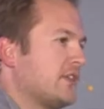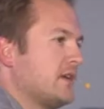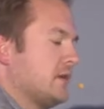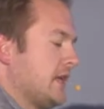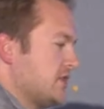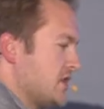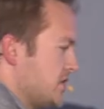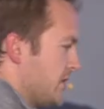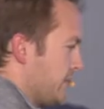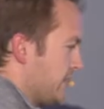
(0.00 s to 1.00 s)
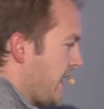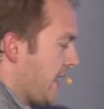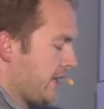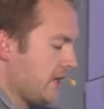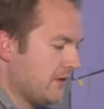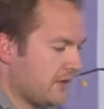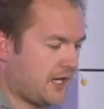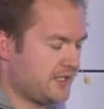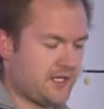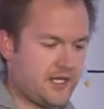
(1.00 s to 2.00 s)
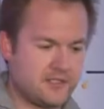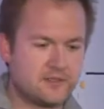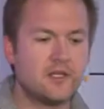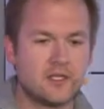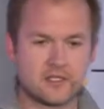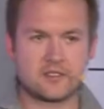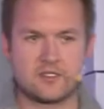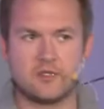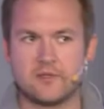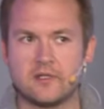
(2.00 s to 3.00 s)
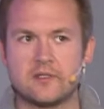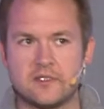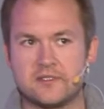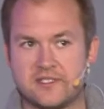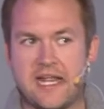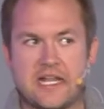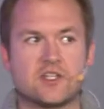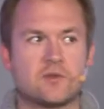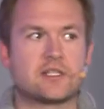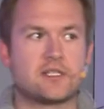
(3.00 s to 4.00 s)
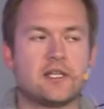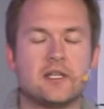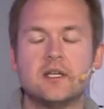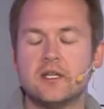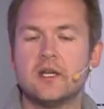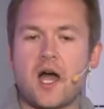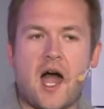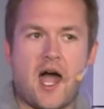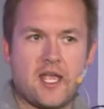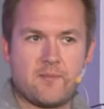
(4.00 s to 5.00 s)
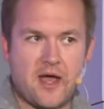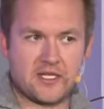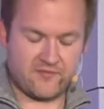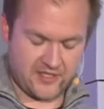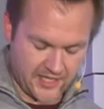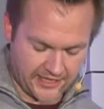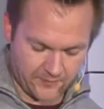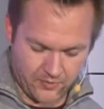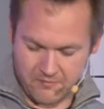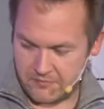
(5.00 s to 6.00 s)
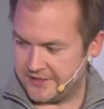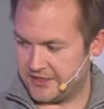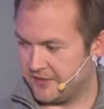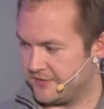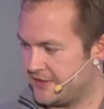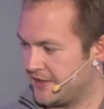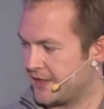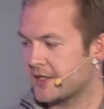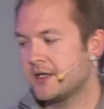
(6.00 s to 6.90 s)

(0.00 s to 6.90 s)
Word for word: relationship with Diet Coke. I, I, consume a dangerously high amount of it. I can probably glow in the dark.